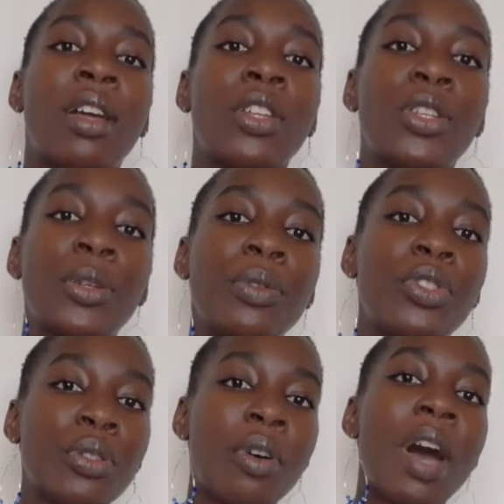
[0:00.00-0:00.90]
you
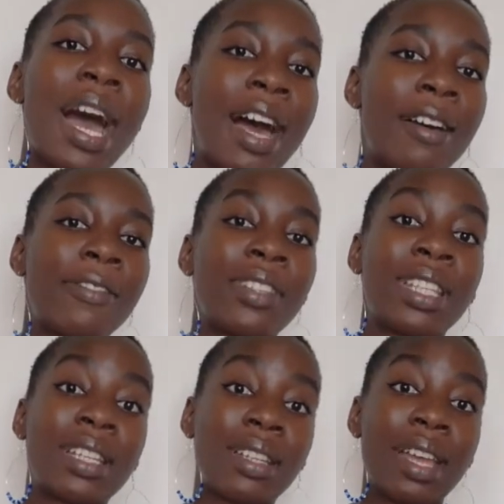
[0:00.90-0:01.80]
do not have
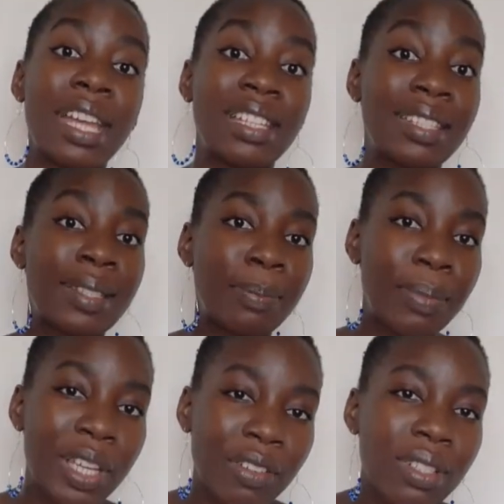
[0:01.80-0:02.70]
the
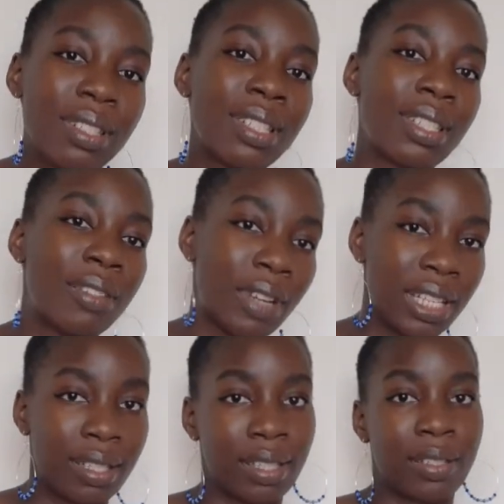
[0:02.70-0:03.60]
experiences in
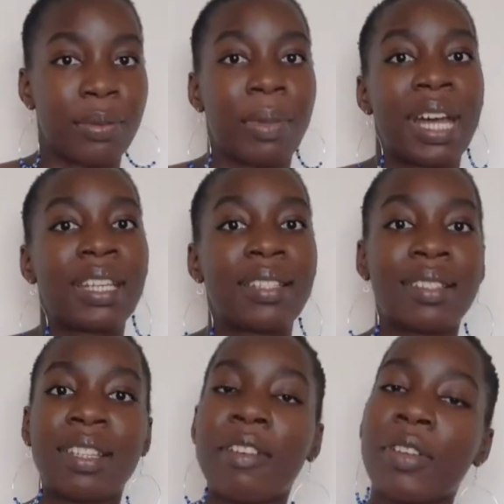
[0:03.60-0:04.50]
racism and in
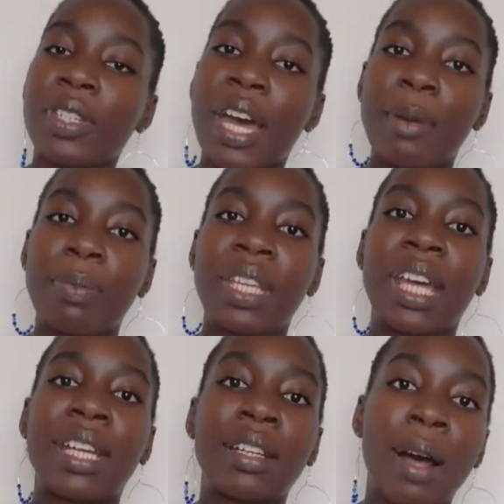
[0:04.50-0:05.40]
stereotyping
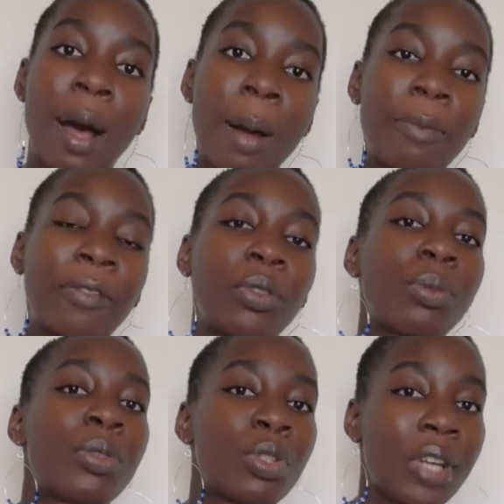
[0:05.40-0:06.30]
and in
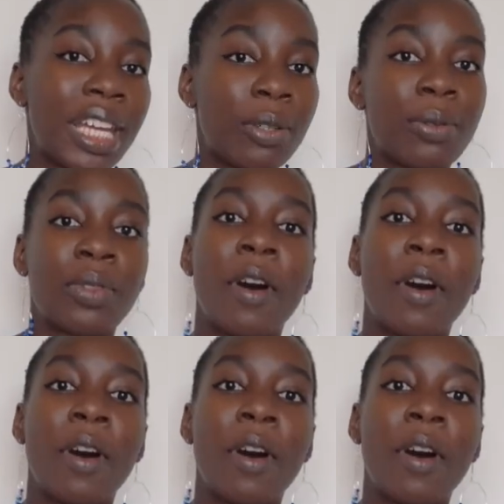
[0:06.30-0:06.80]
harmful portrayals